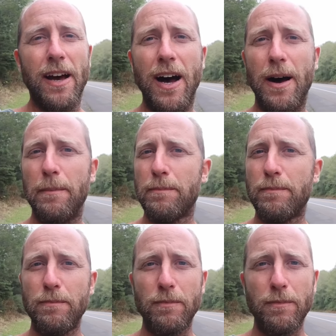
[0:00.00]
um,
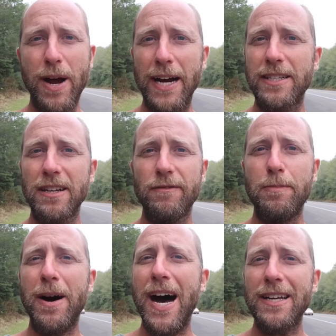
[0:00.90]
practicing
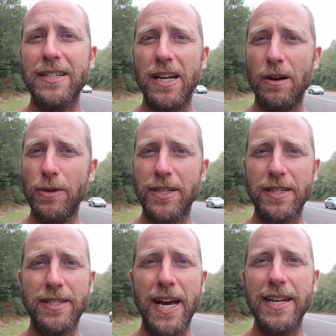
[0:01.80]
vipassana, which
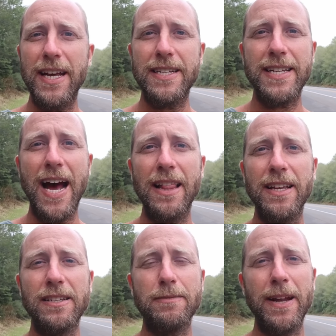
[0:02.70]
is 10 day
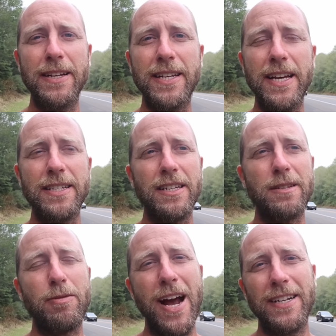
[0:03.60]
silence
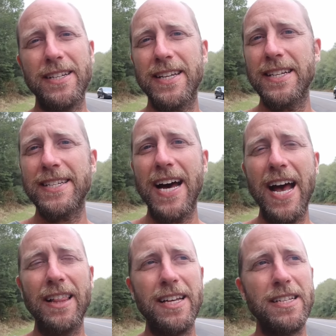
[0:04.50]
meditations, practicing
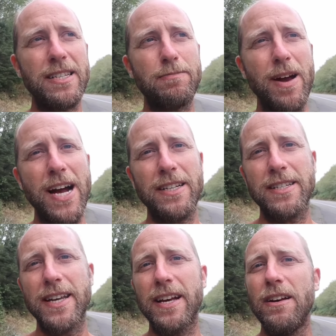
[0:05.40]
silence,
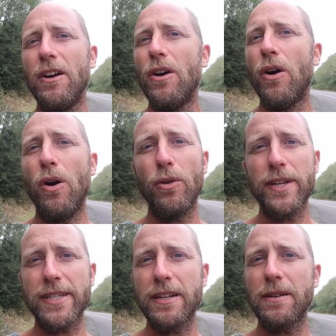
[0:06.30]
practicing
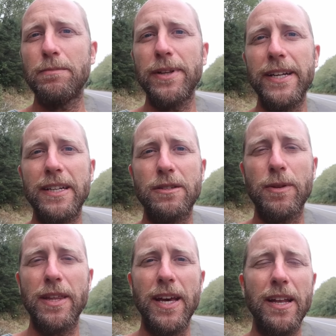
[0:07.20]
wholeness and completeness
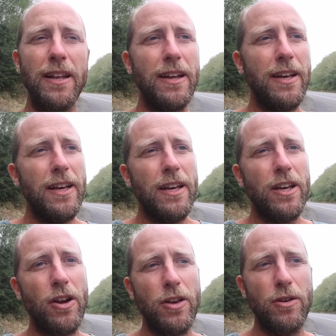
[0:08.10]
within
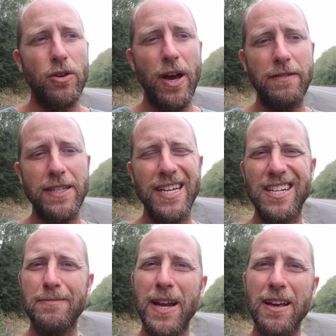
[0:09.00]
you know, you, you haven't
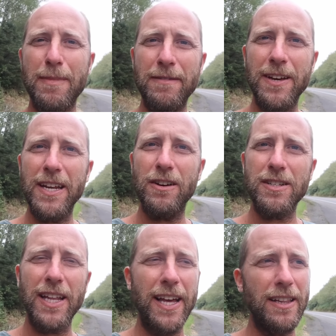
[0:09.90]
seen as many of my
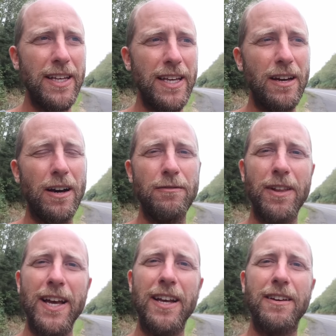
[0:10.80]
videos lately of
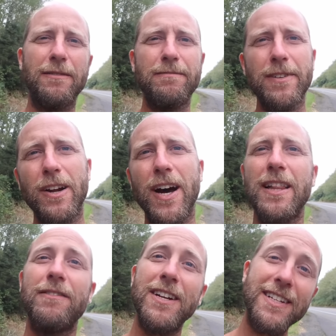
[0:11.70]
like, you know, I
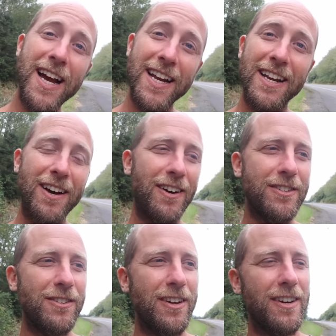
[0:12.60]
live in a tiny
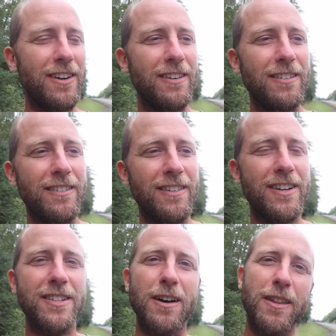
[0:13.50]
house or
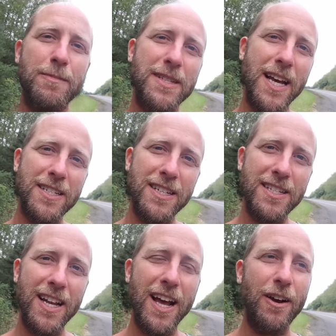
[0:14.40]
here's all the
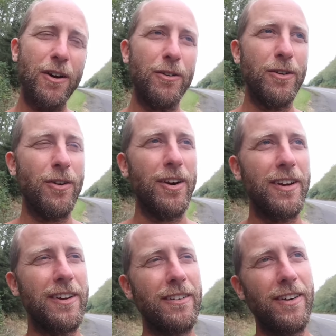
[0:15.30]
possessions that I own
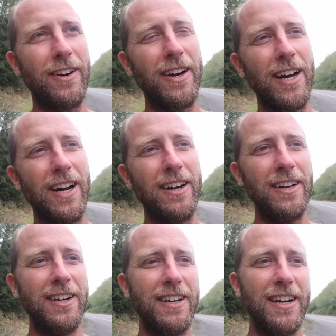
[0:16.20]
or, or uh,
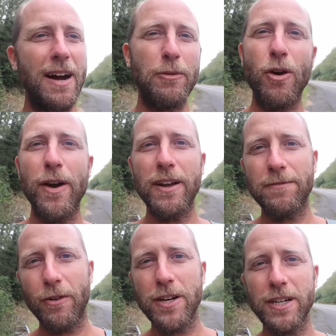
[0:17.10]
I'm growing
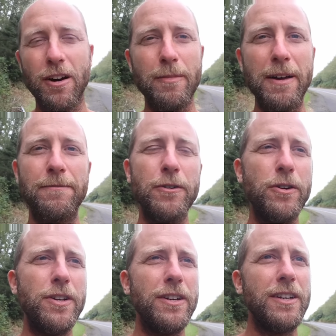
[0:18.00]
and foraging all my
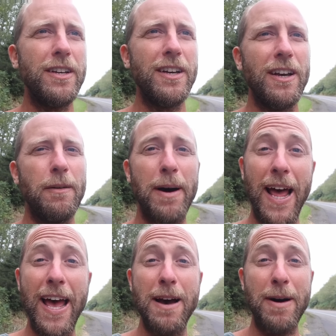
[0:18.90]
food,
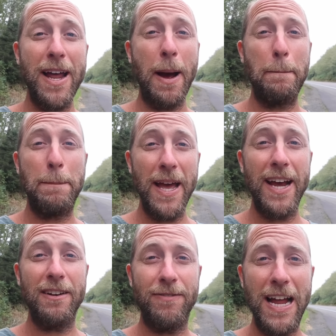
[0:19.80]
but I am on a
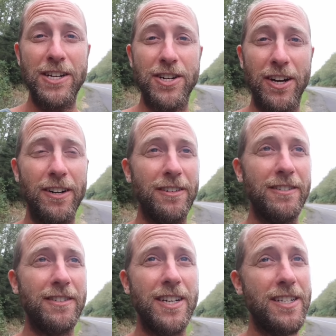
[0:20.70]
big adventure,
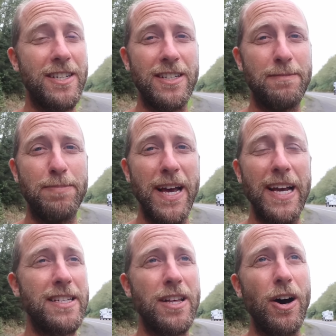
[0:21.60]
just as
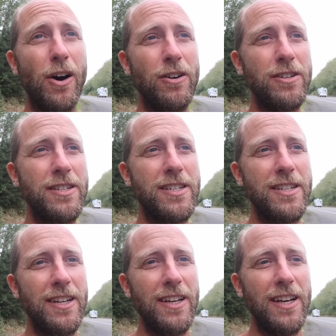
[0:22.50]
big as those.